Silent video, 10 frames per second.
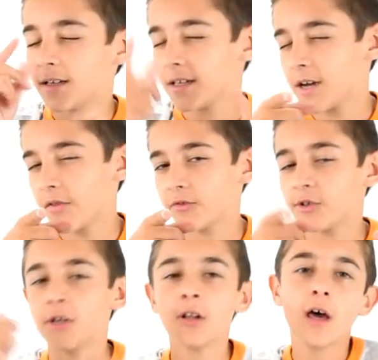You know the
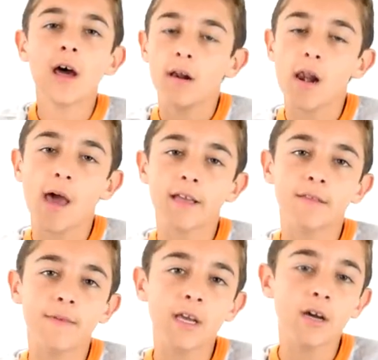drill. Like
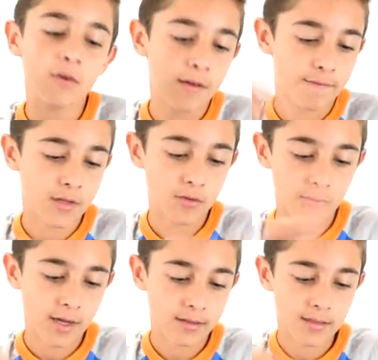the video if you
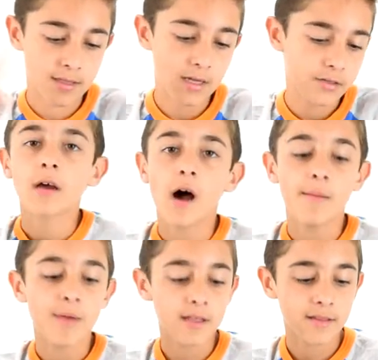like the set.
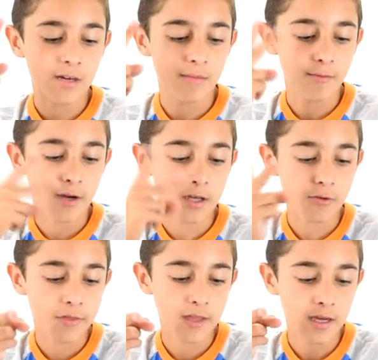Comment, tell me what
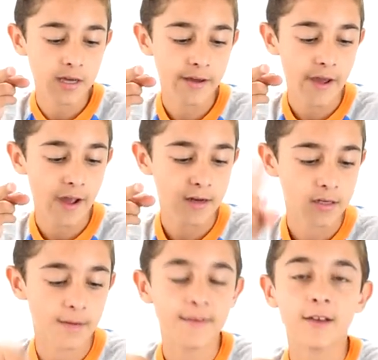you think, and
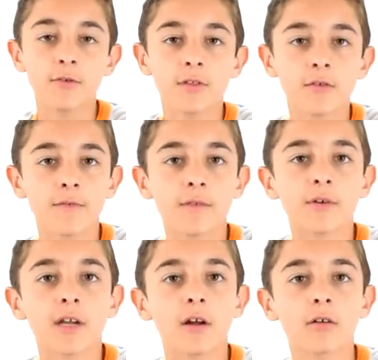tell me who's your
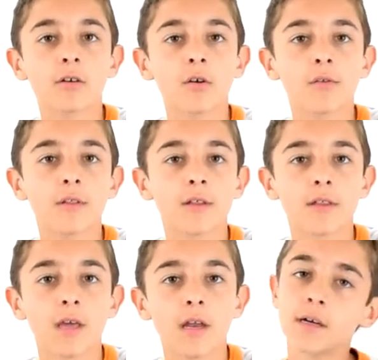favorite character in the set.